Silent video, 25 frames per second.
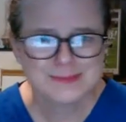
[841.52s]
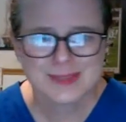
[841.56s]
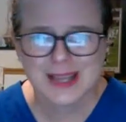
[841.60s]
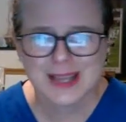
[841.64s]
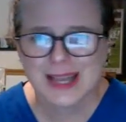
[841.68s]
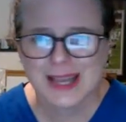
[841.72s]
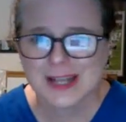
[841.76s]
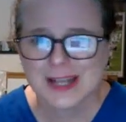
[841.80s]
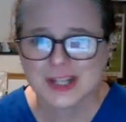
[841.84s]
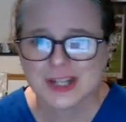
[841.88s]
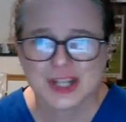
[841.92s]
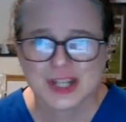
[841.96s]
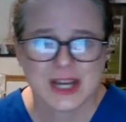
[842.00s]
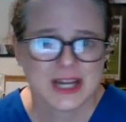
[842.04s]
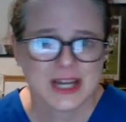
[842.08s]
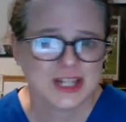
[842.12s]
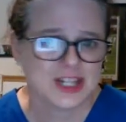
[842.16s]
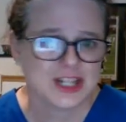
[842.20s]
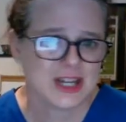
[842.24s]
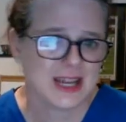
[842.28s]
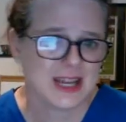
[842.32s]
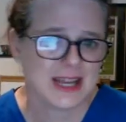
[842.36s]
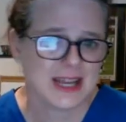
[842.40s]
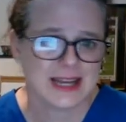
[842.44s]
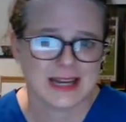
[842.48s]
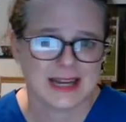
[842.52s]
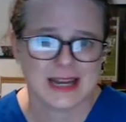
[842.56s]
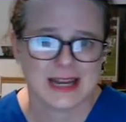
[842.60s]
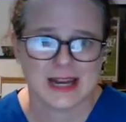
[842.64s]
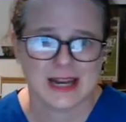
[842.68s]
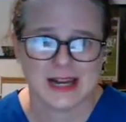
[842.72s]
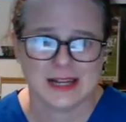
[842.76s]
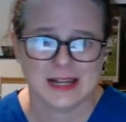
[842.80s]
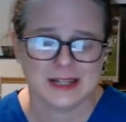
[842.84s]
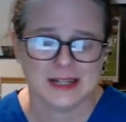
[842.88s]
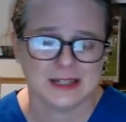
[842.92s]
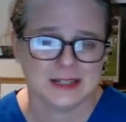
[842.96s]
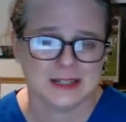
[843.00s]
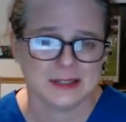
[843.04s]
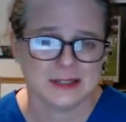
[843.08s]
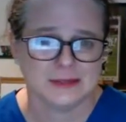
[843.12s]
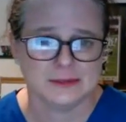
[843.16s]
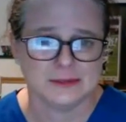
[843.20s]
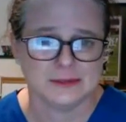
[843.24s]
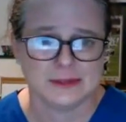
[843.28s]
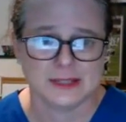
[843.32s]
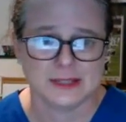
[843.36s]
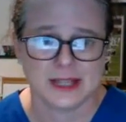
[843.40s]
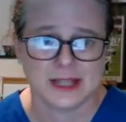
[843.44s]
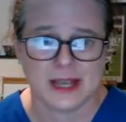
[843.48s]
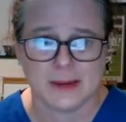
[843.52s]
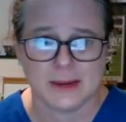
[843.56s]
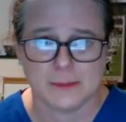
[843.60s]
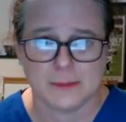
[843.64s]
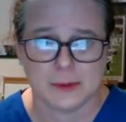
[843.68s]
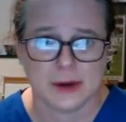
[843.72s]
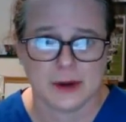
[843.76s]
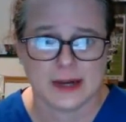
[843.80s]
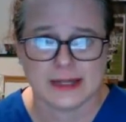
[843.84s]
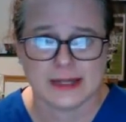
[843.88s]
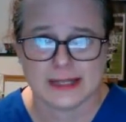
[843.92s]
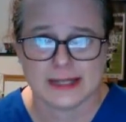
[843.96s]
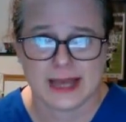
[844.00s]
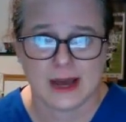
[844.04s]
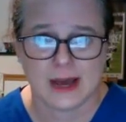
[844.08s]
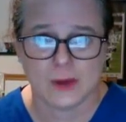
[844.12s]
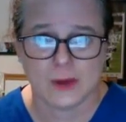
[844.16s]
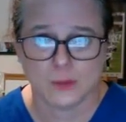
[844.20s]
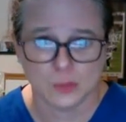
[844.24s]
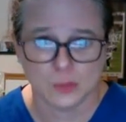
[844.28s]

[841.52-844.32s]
and changing any kind of skin breakdown